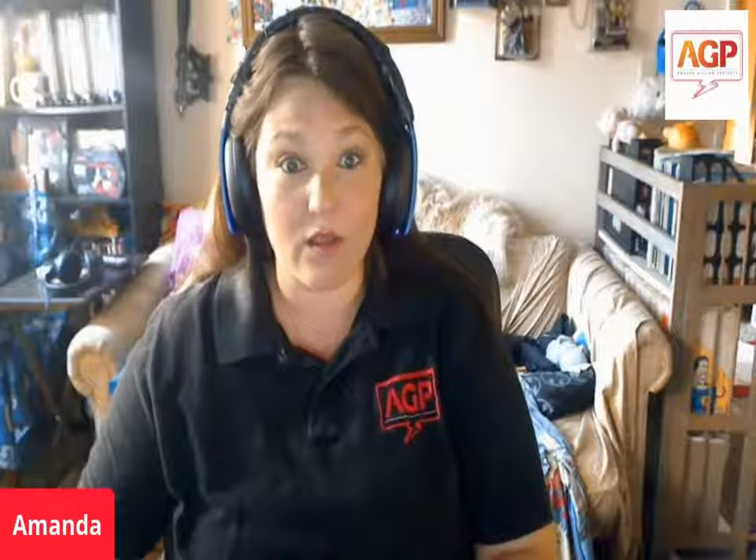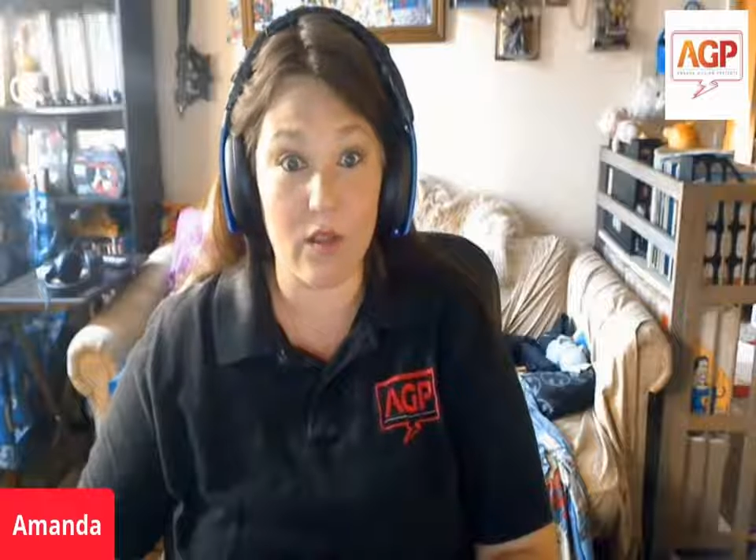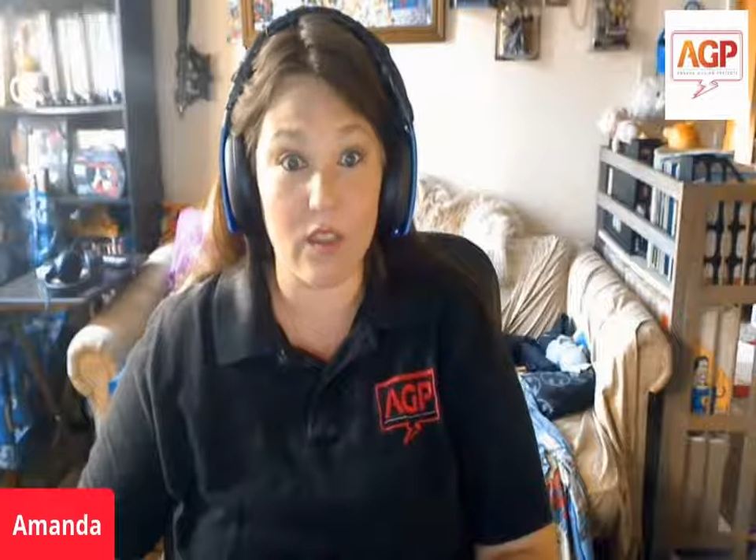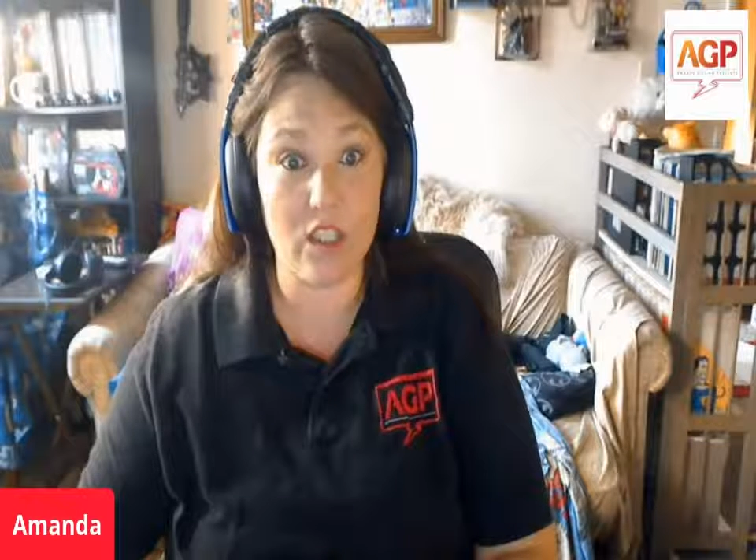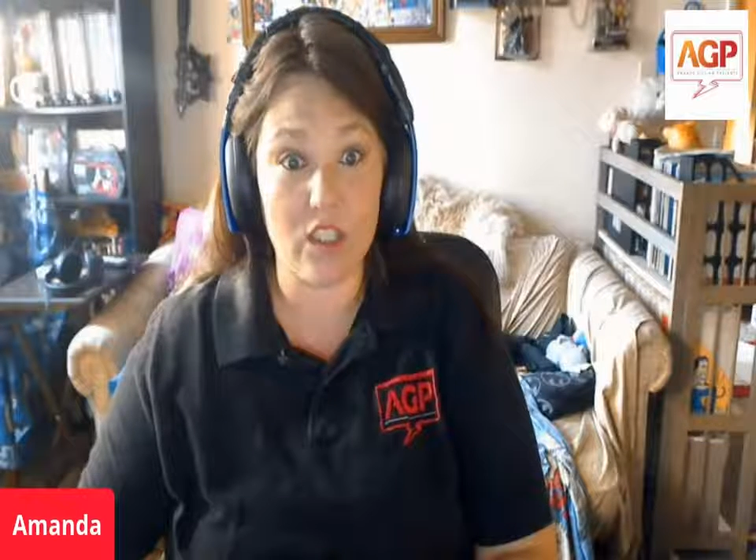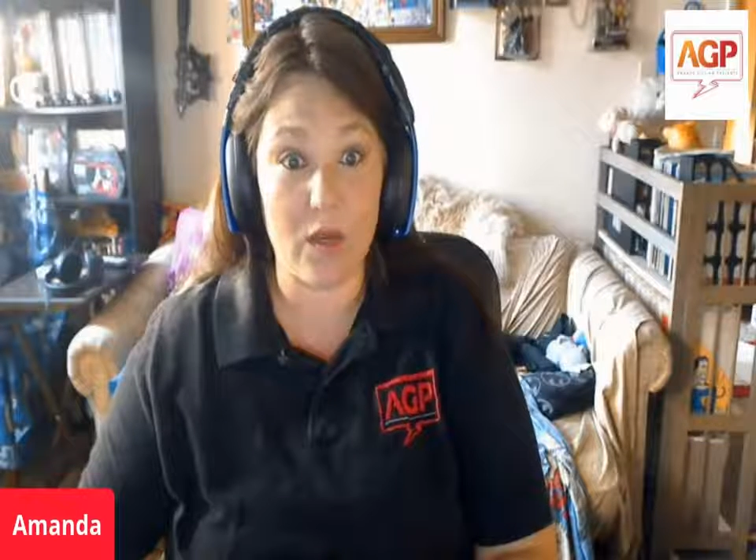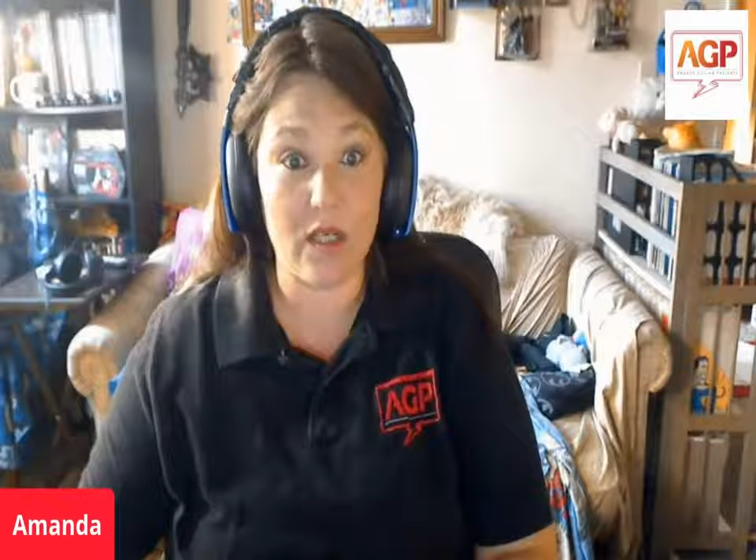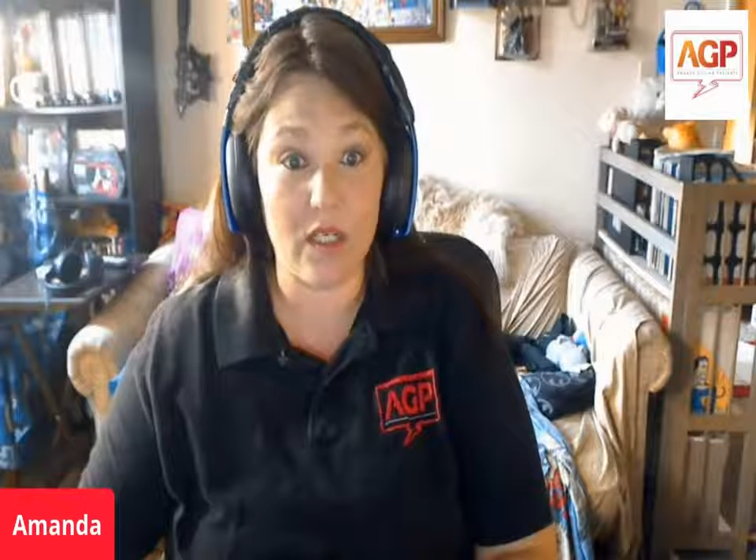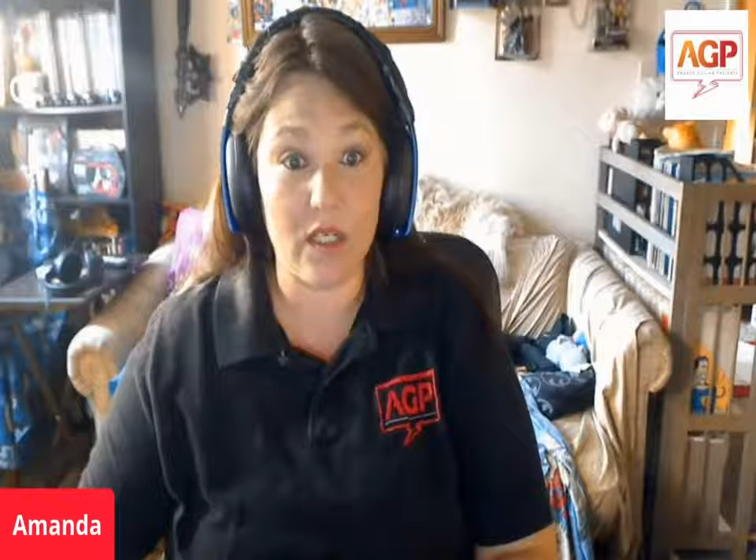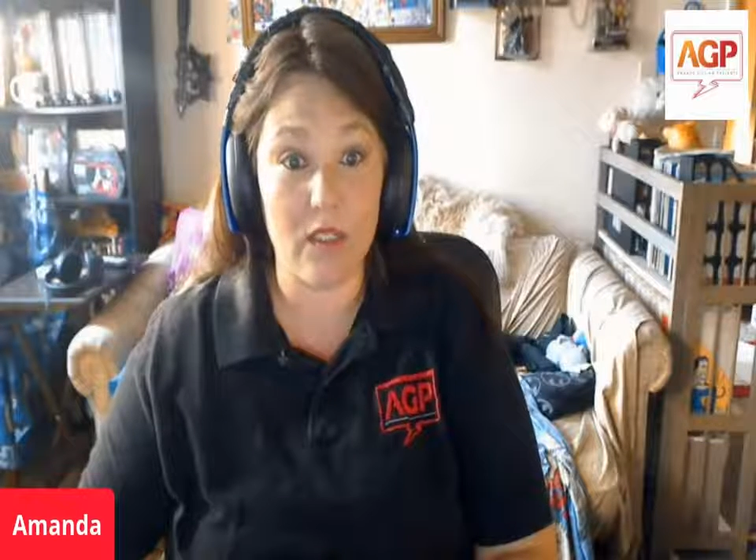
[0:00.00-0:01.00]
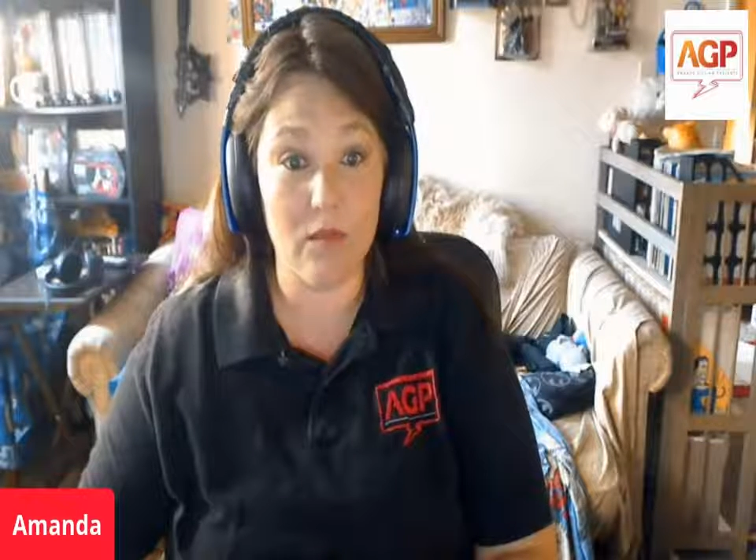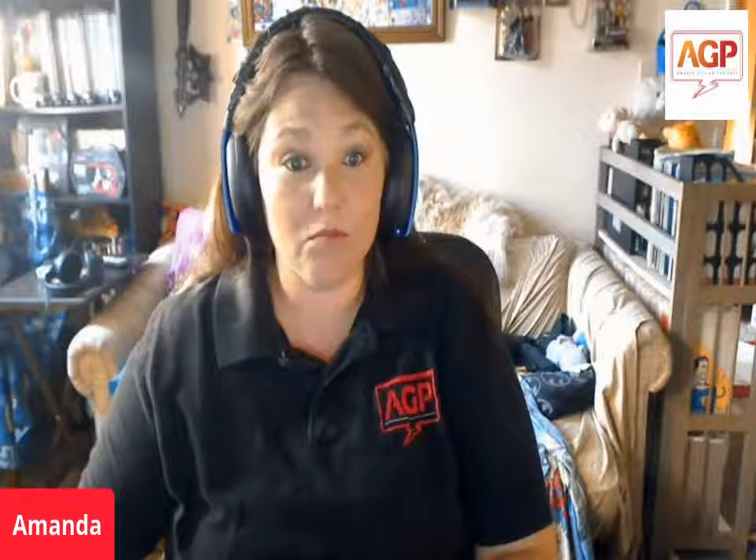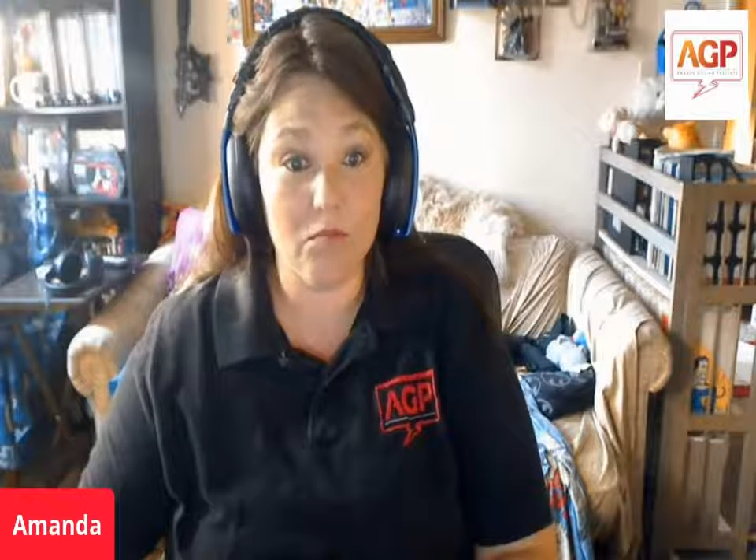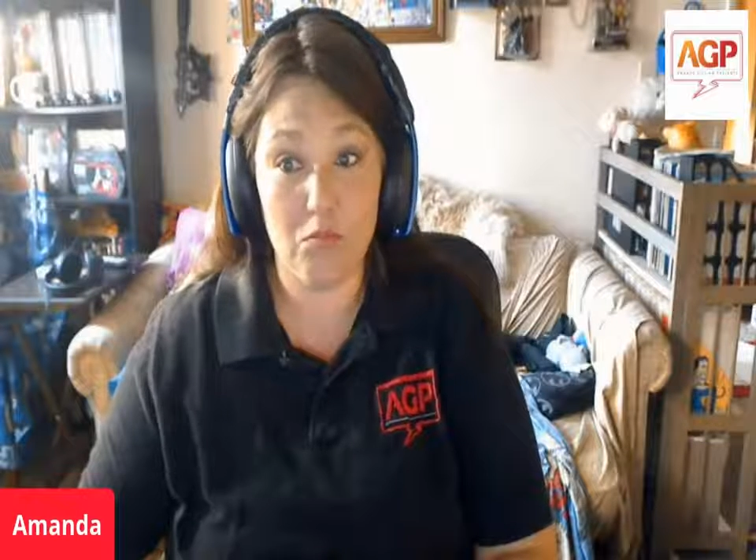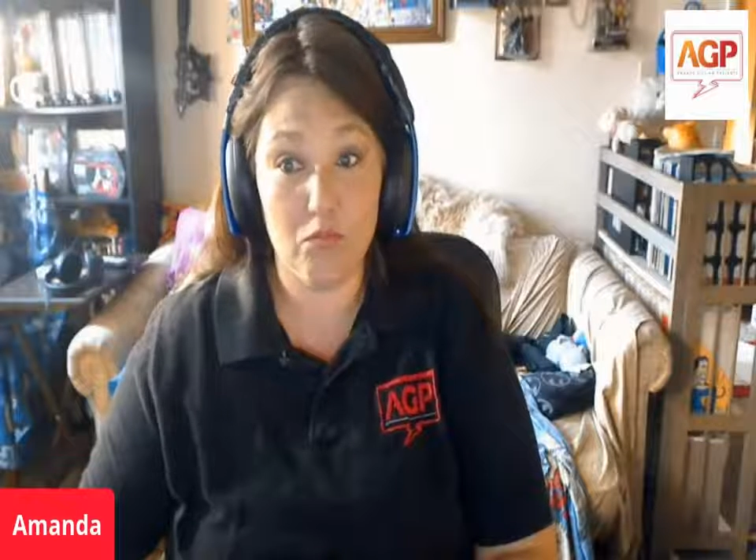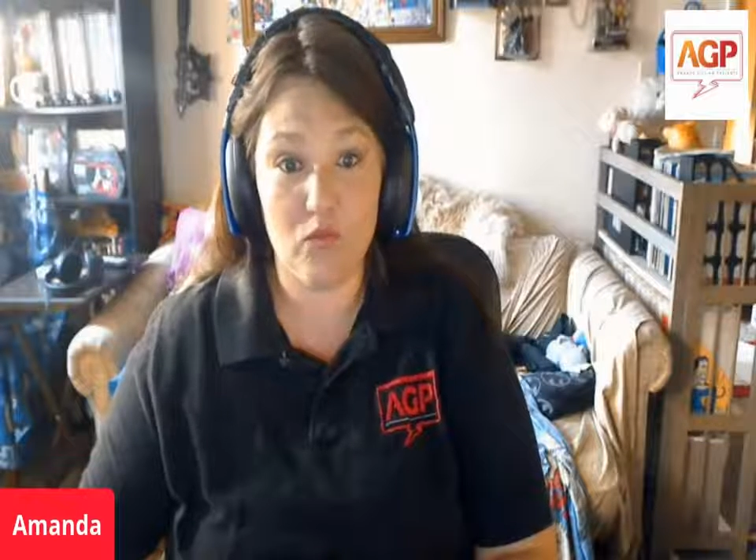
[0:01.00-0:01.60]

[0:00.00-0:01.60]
literally spending